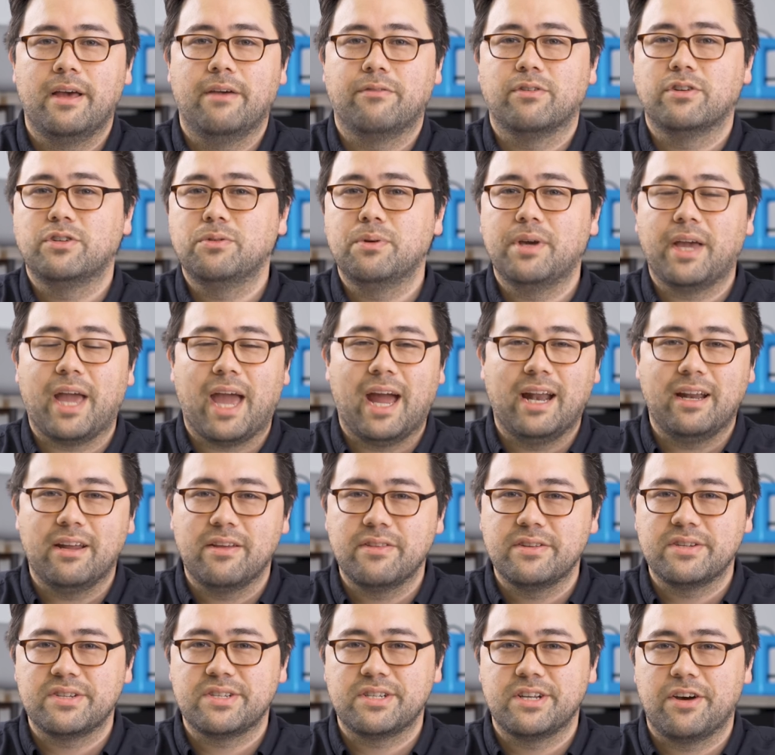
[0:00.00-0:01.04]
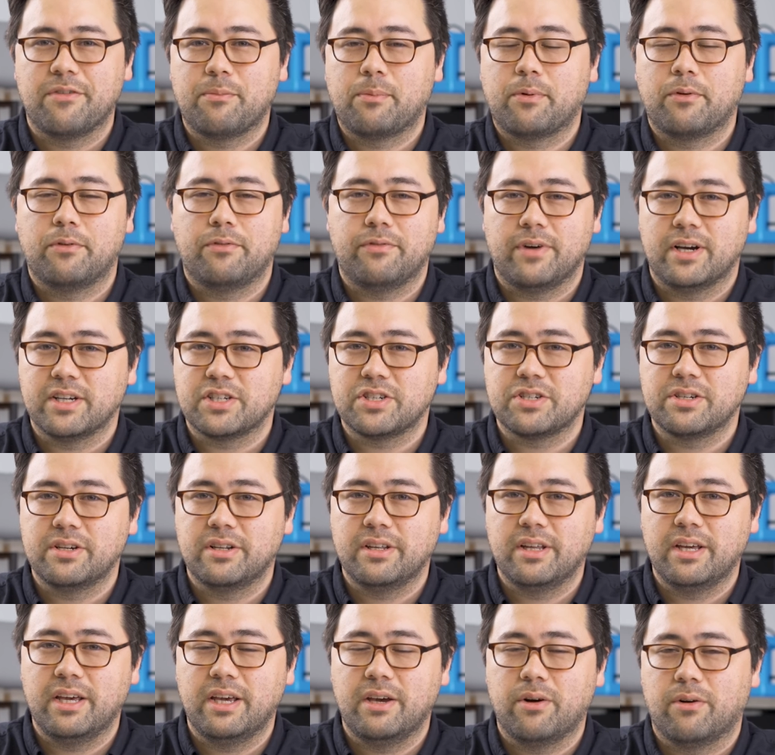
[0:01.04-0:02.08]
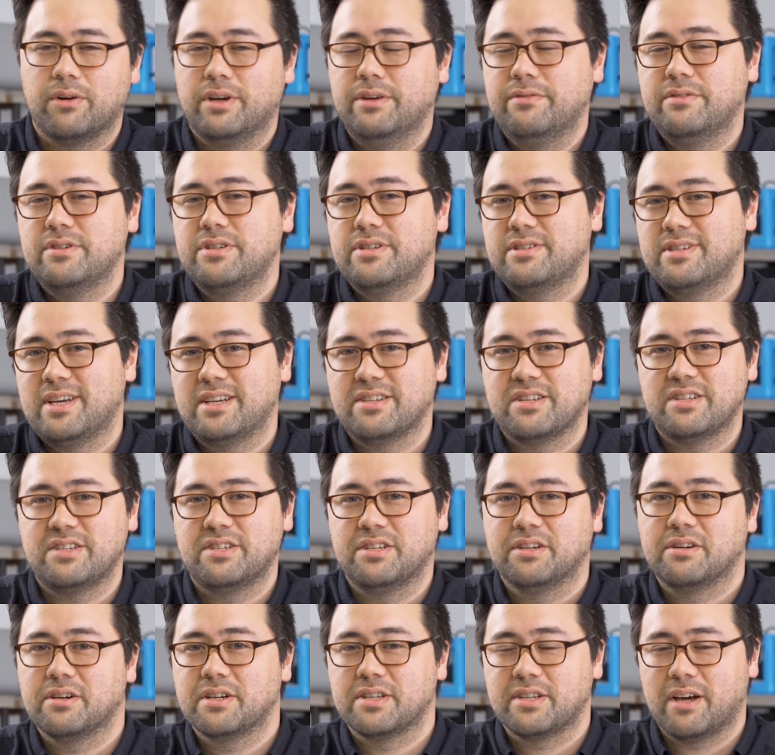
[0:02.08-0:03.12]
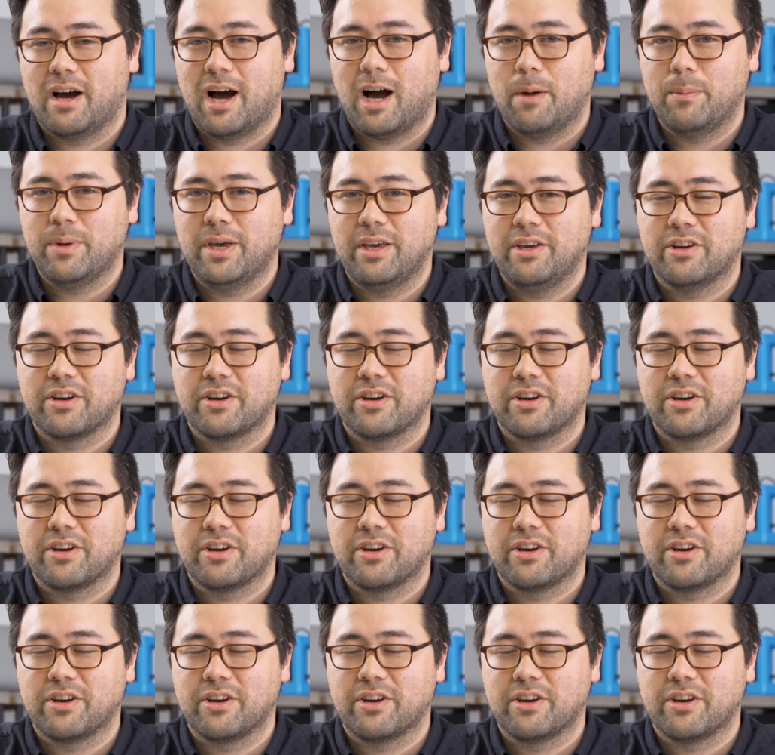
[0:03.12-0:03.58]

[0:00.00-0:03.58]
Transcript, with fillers: If you're doing any of this stuff professionally, or even just as a serious hobby,